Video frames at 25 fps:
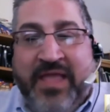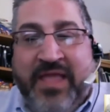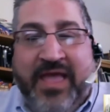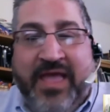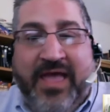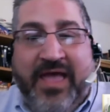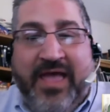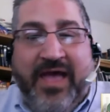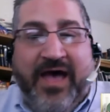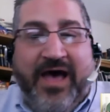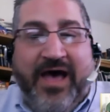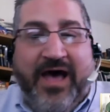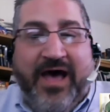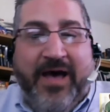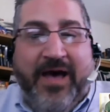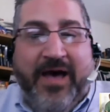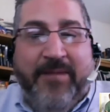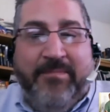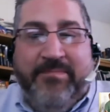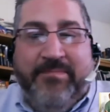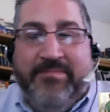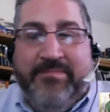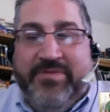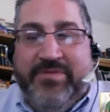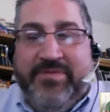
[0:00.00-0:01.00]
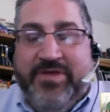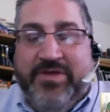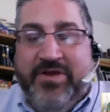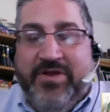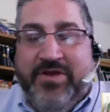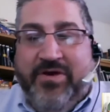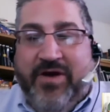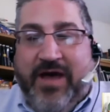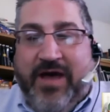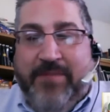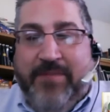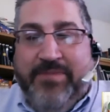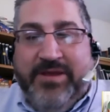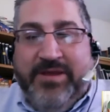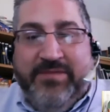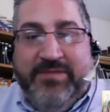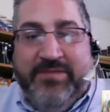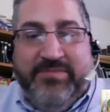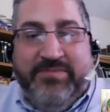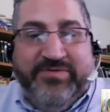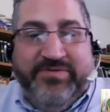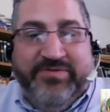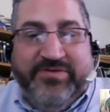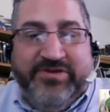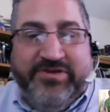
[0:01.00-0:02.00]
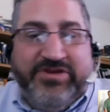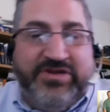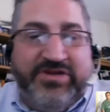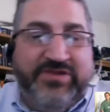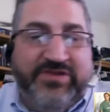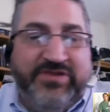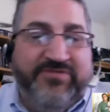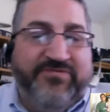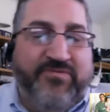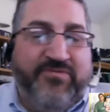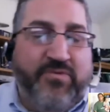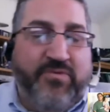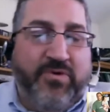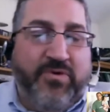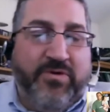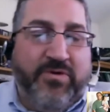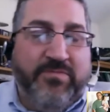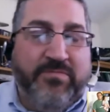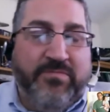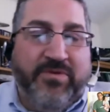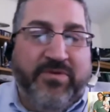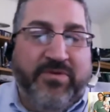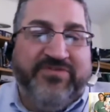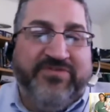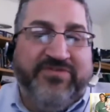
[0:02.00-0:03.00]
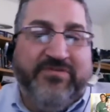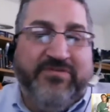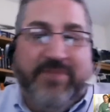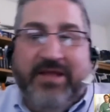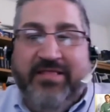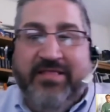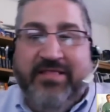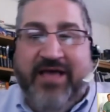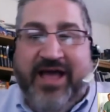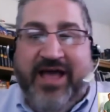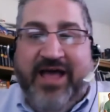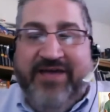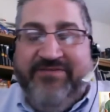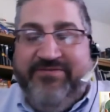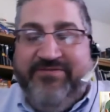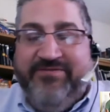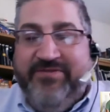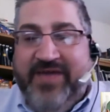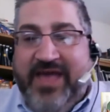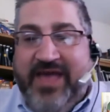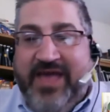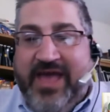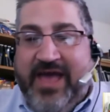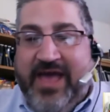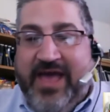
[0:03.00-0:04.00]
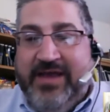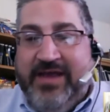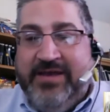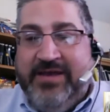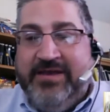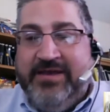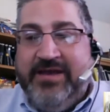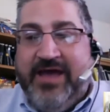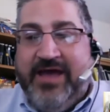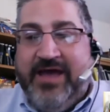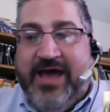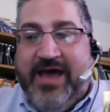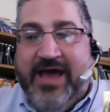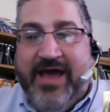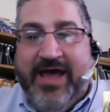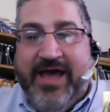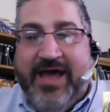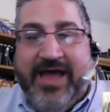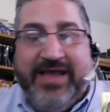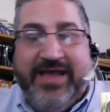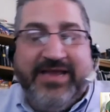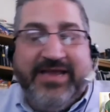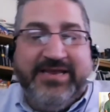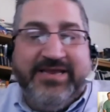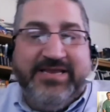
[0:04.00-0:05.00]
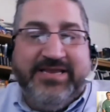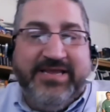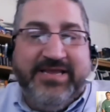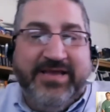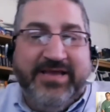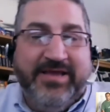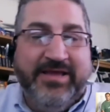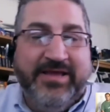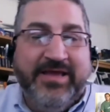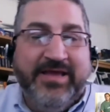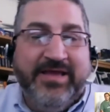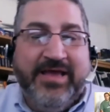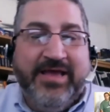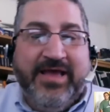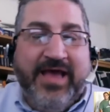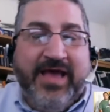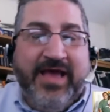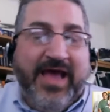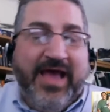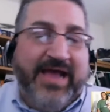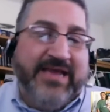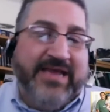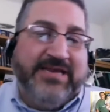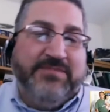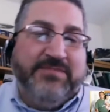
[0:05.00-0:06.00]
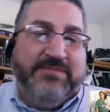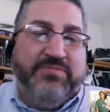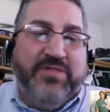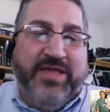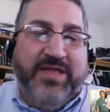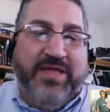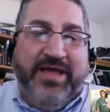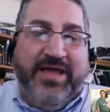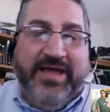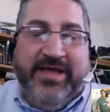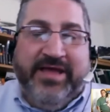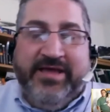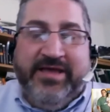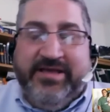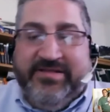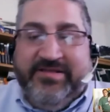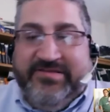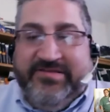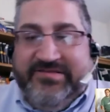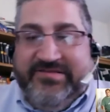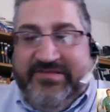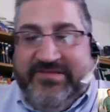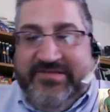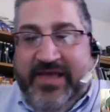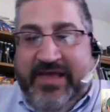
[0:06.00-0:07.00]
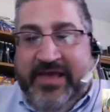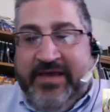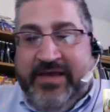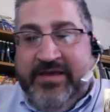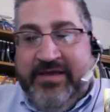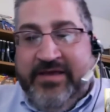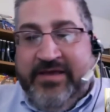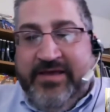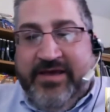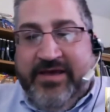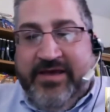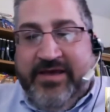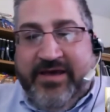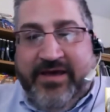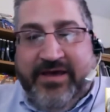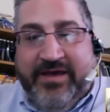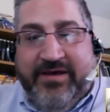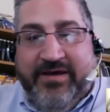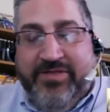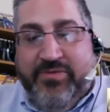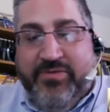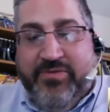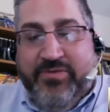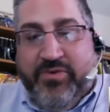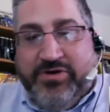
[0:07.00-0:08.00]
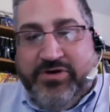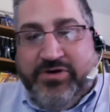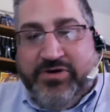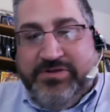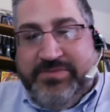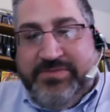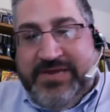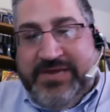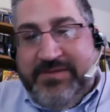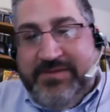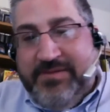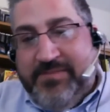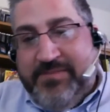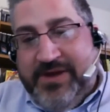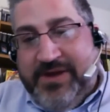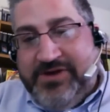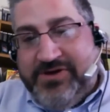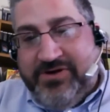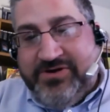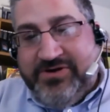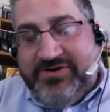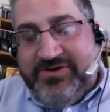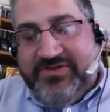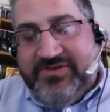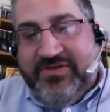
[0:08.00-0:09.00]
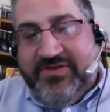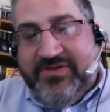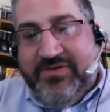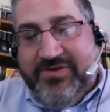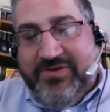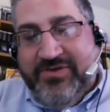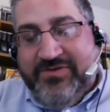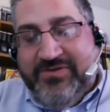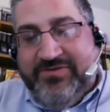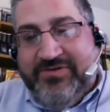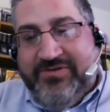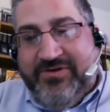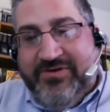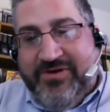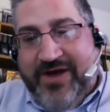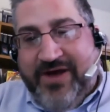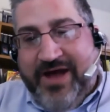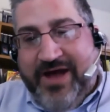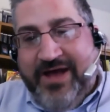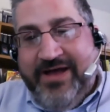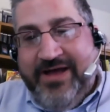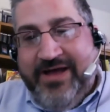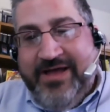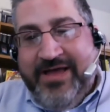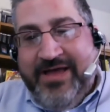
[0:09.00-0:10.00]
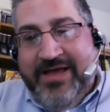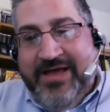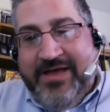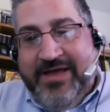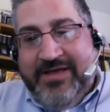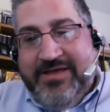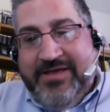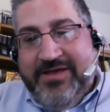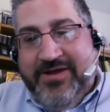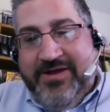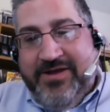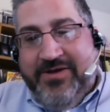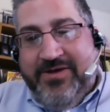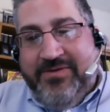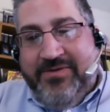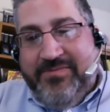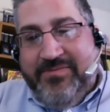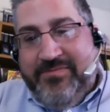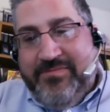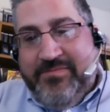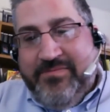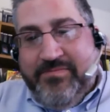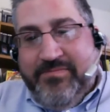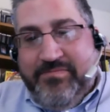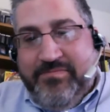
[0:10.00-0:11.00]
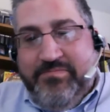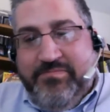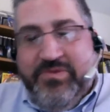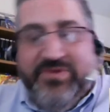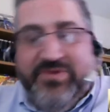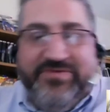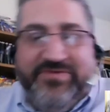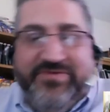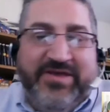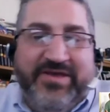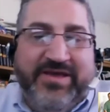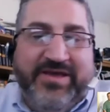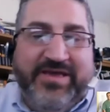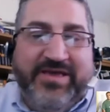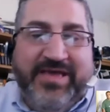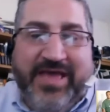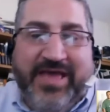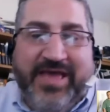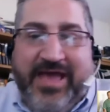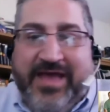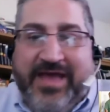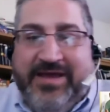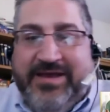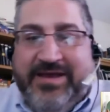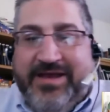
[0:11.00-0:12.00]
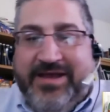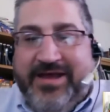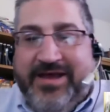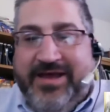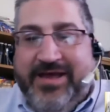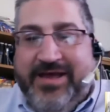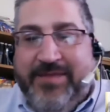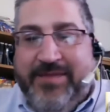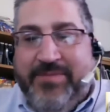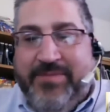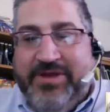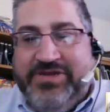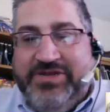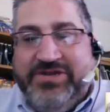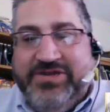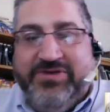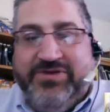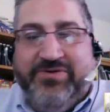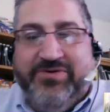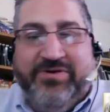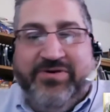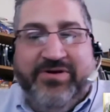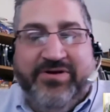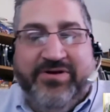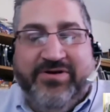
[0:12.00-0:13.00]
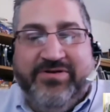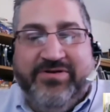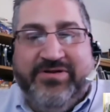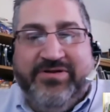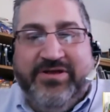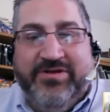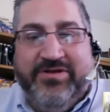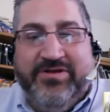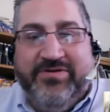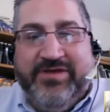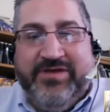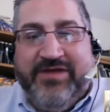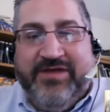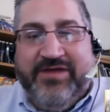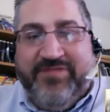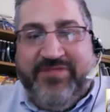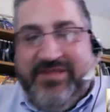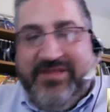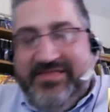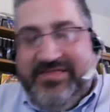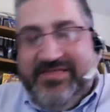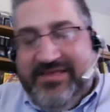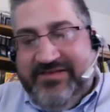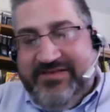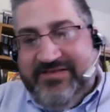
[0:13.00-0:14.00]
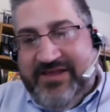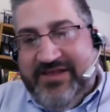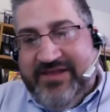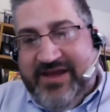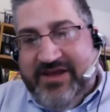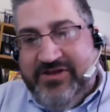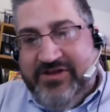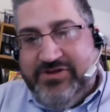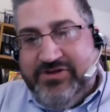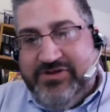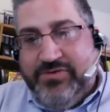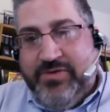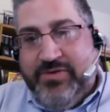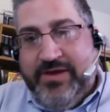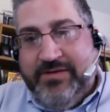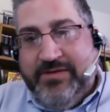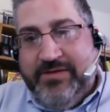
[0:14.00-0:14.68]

I've been a musician for most of my life, and I get to play and sing on the worship team at my church. So those are, music and my children are, definitely things that I enjoy.